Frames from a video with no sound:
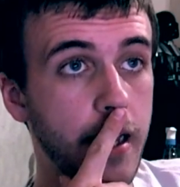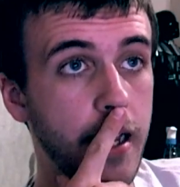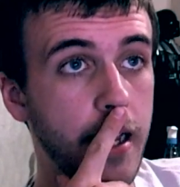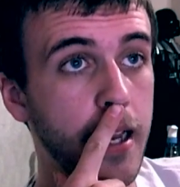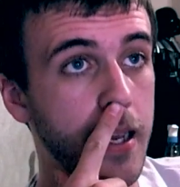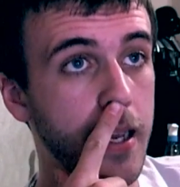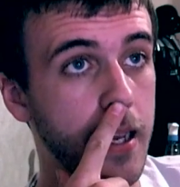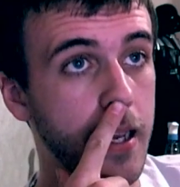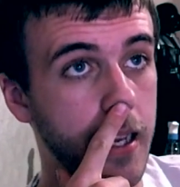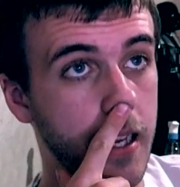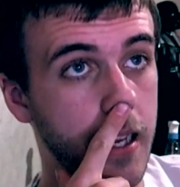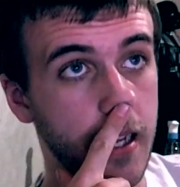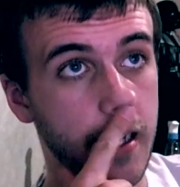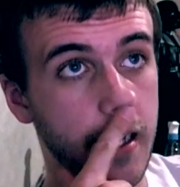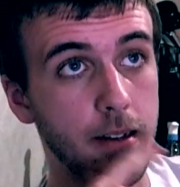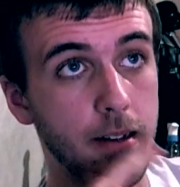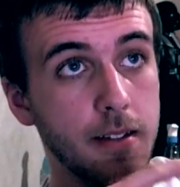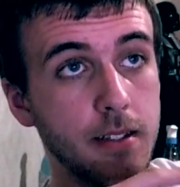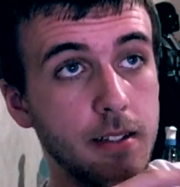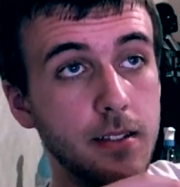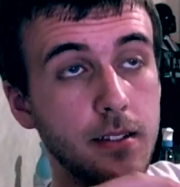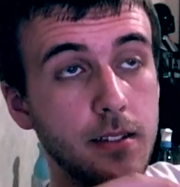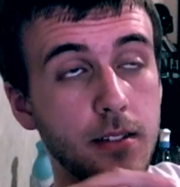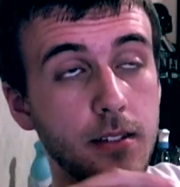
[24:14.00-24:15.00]

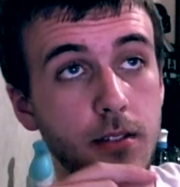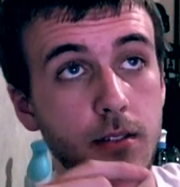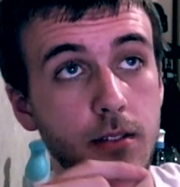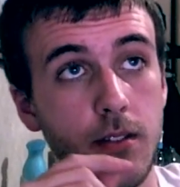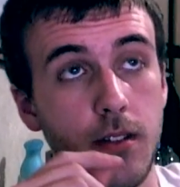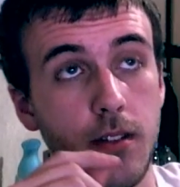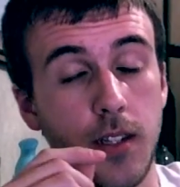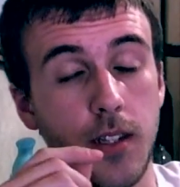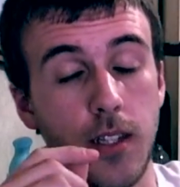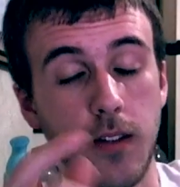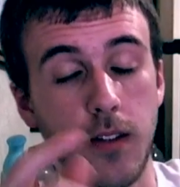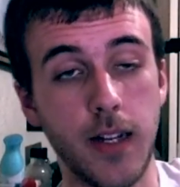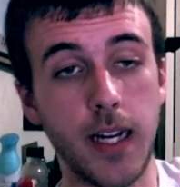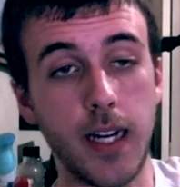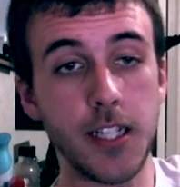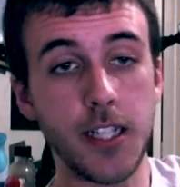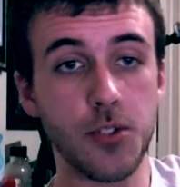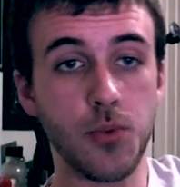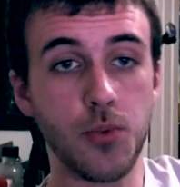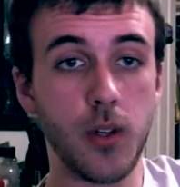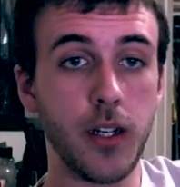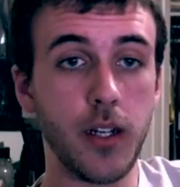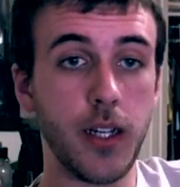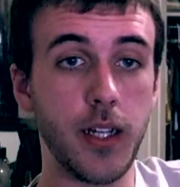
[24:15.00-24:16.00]
And the
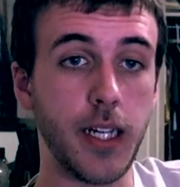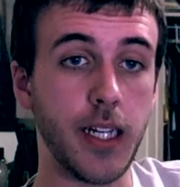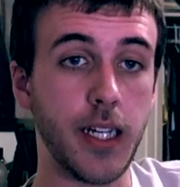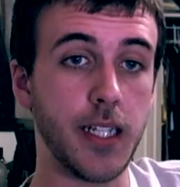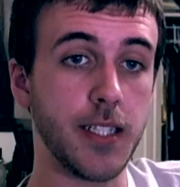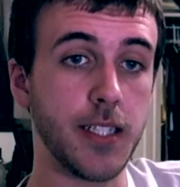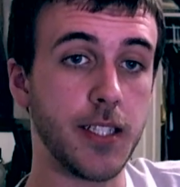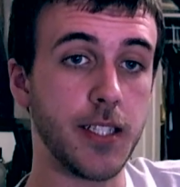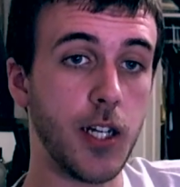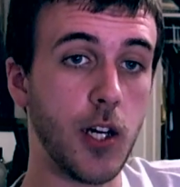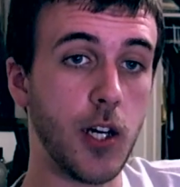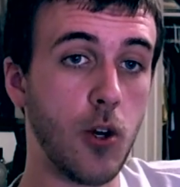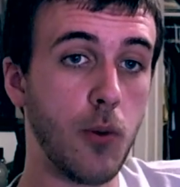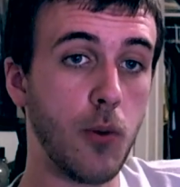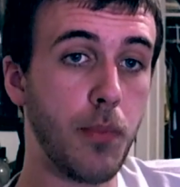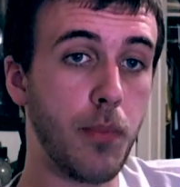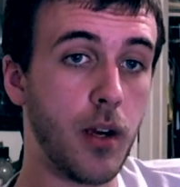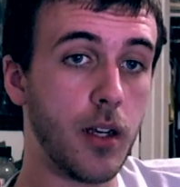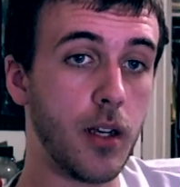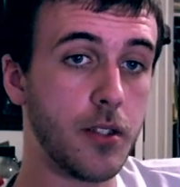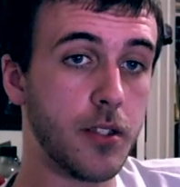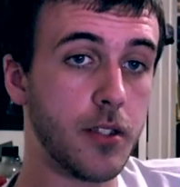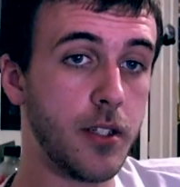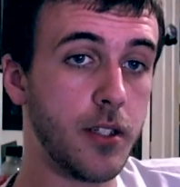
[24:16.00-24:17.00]
last one is O
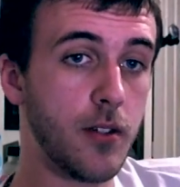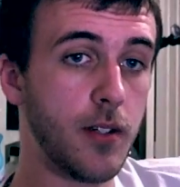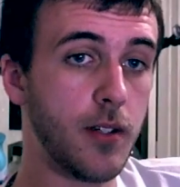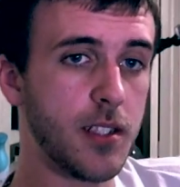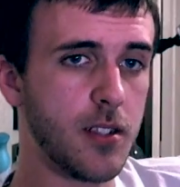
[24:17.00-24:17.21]
Part 2.